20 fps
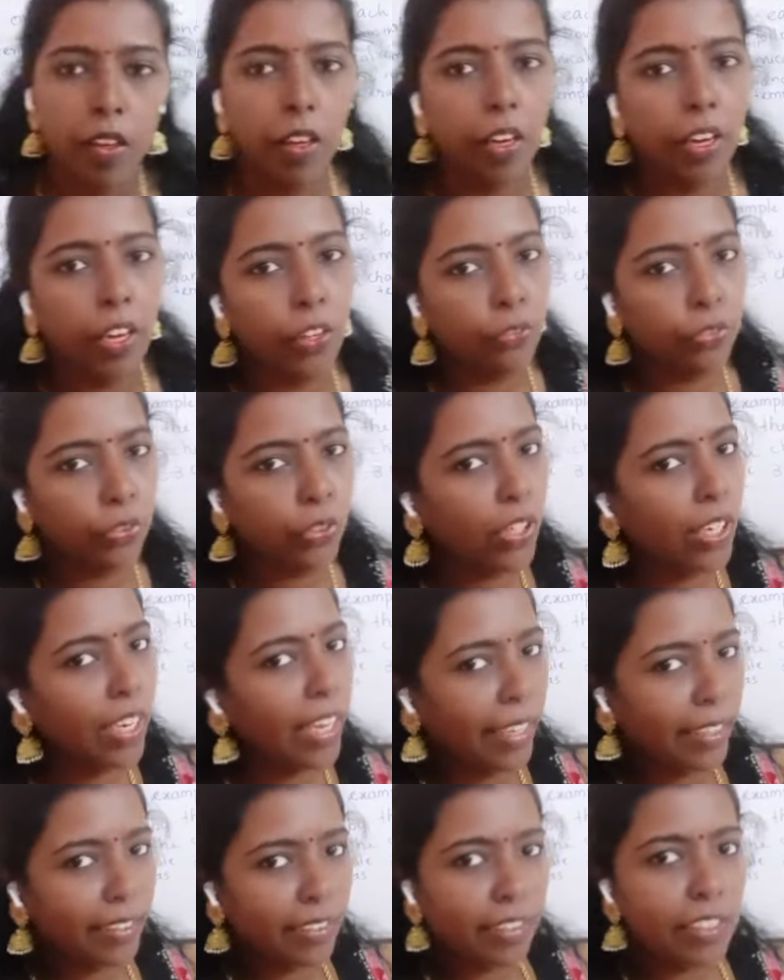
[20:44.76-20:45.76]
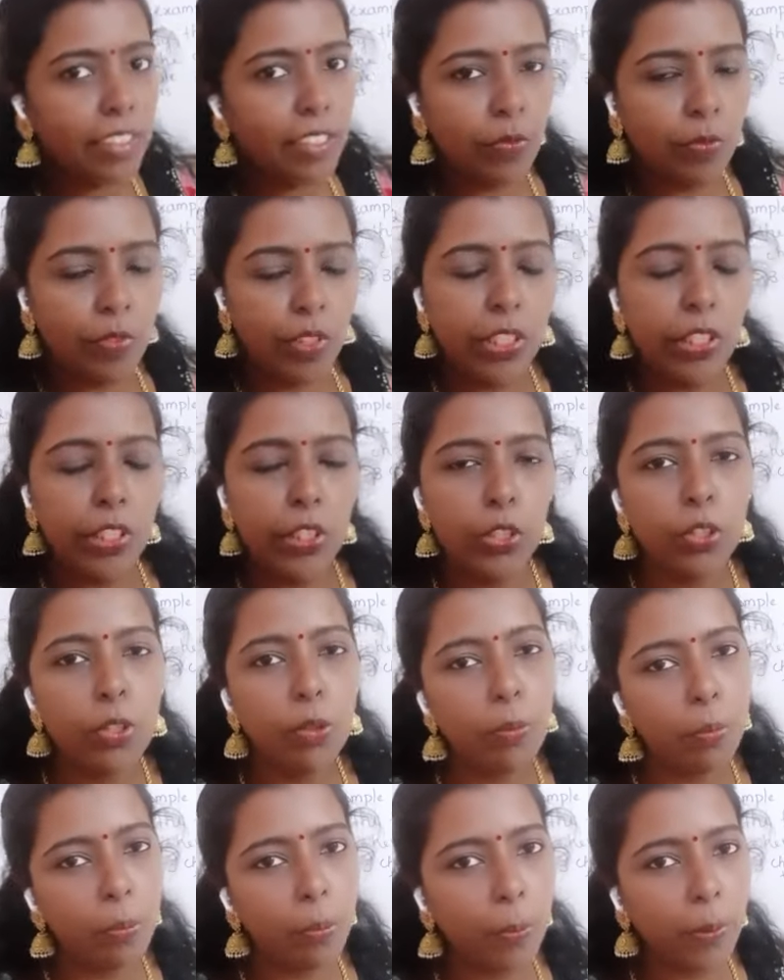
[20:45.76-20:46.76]
If you like this
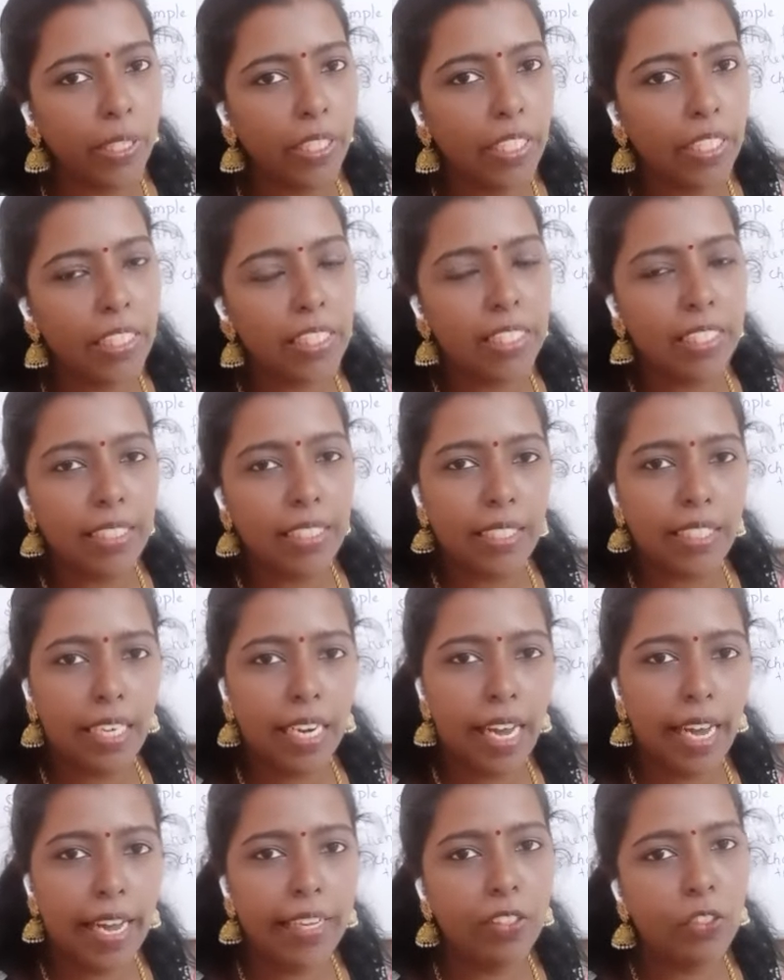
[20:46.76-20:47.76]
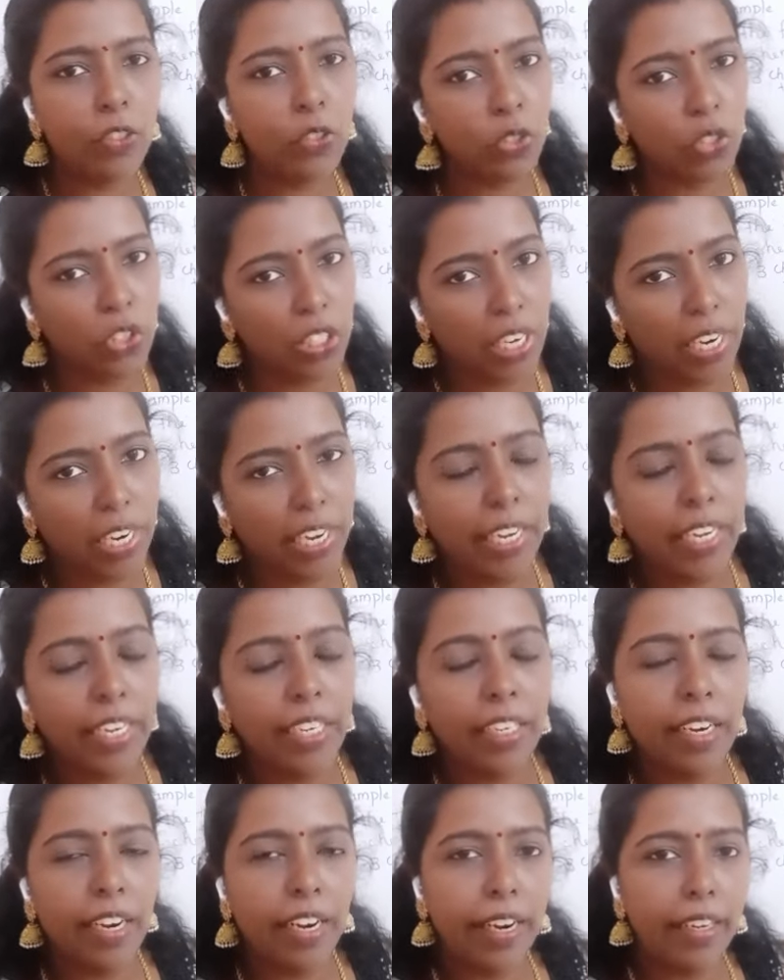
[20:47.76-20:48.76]
video, please like, share
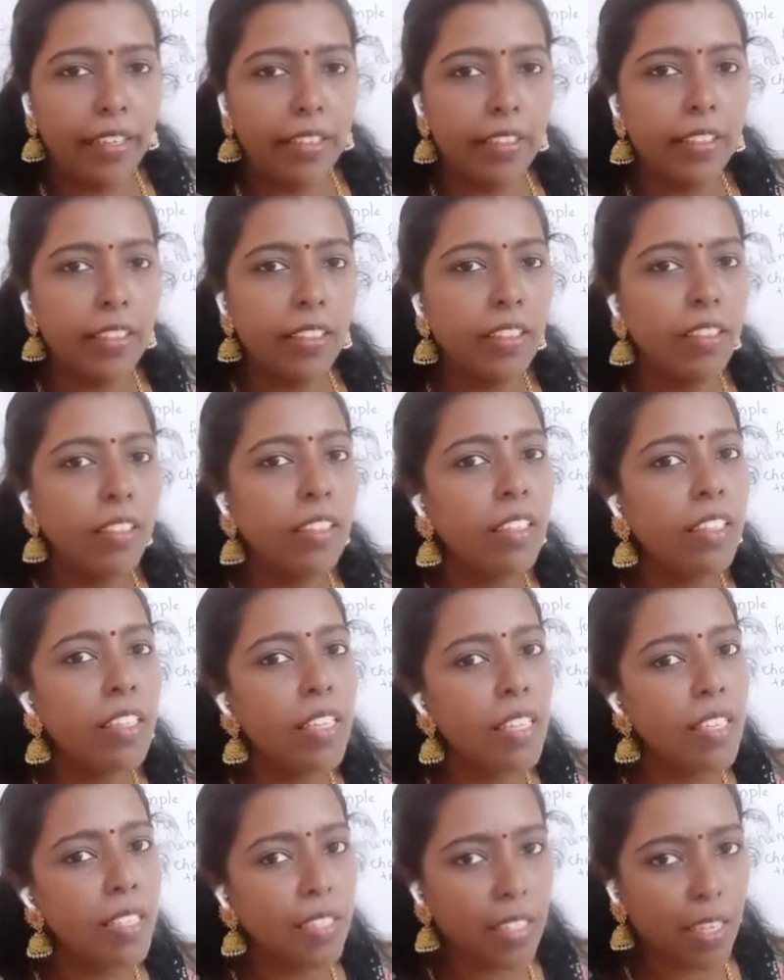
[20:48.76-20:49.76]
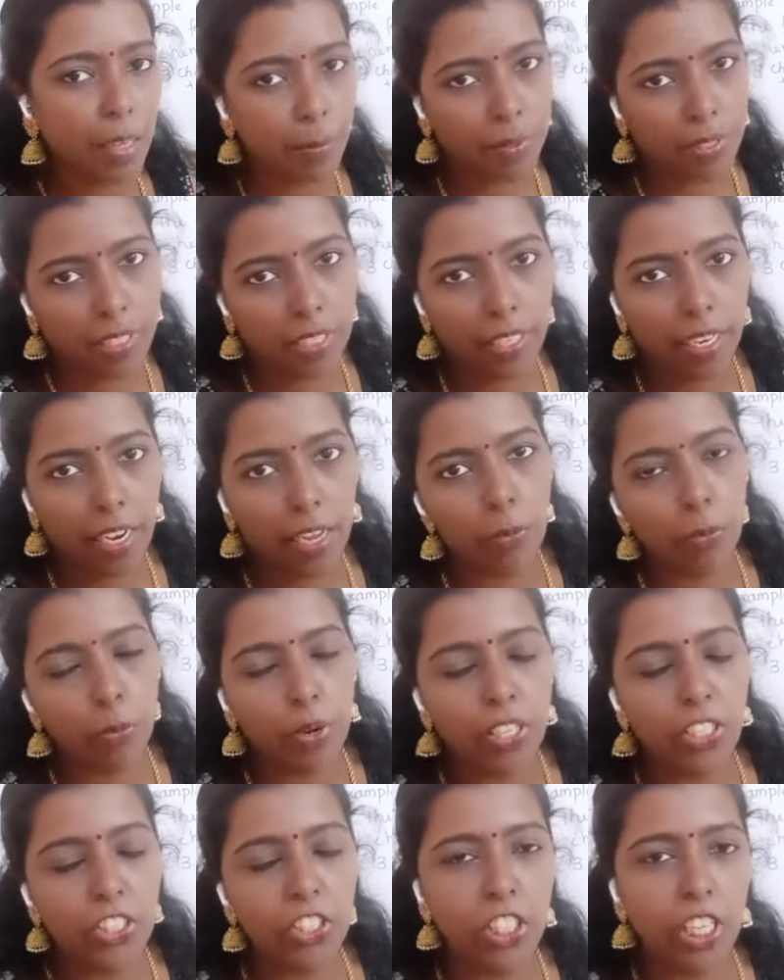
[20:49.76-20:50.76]
and subscribe
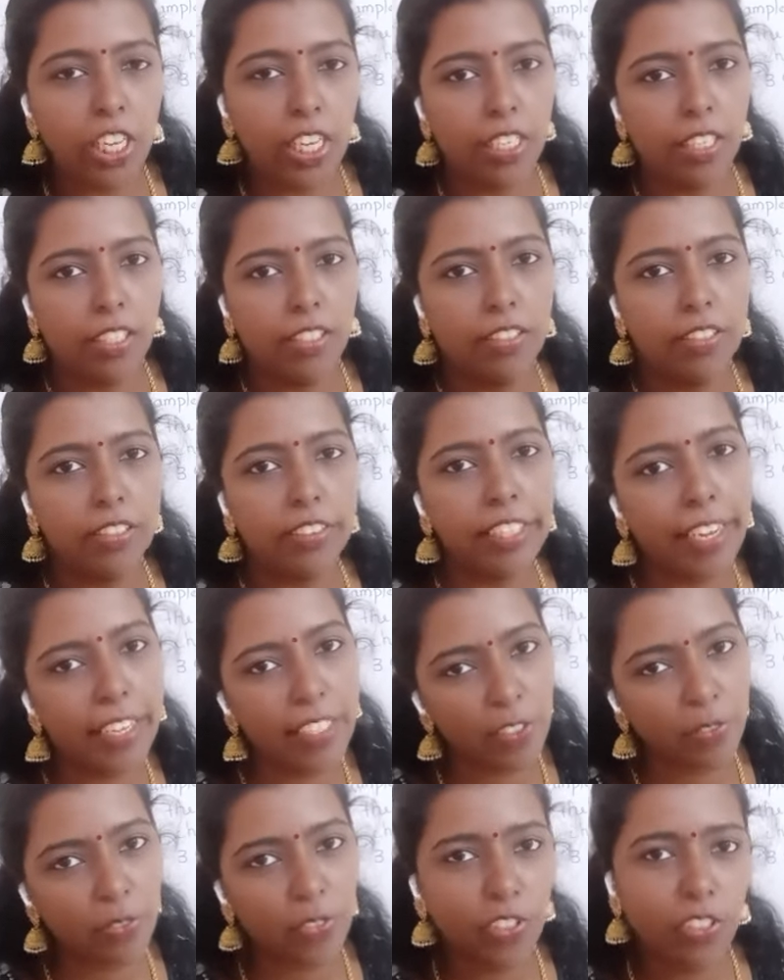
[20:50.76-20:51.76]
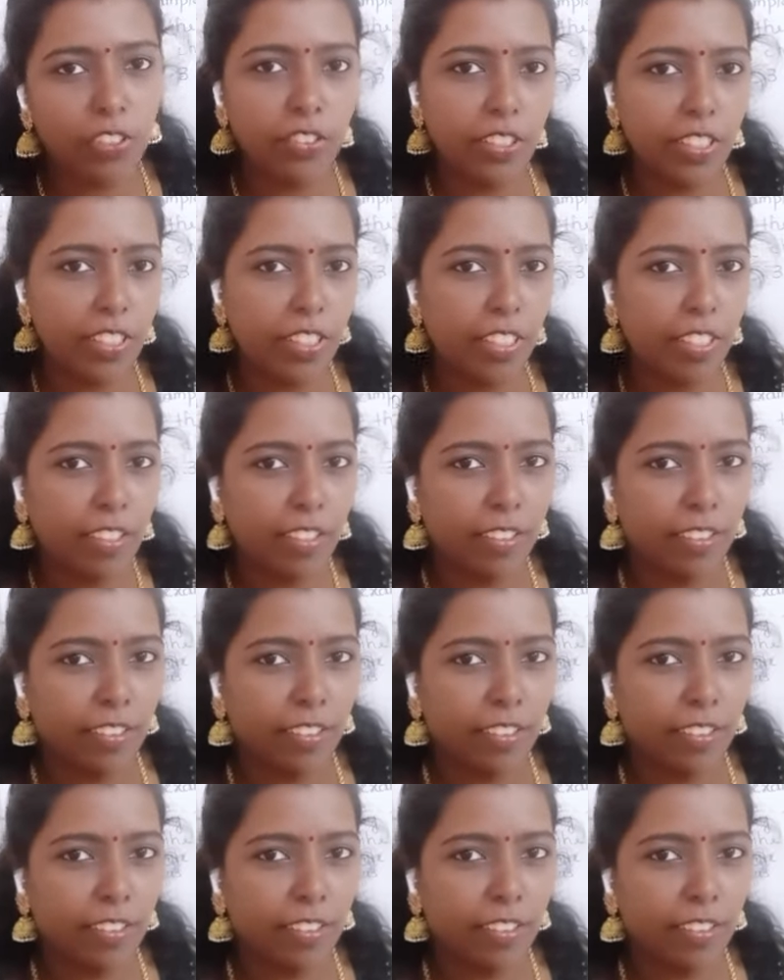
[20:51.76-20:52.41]
my channel. Thanks for watching.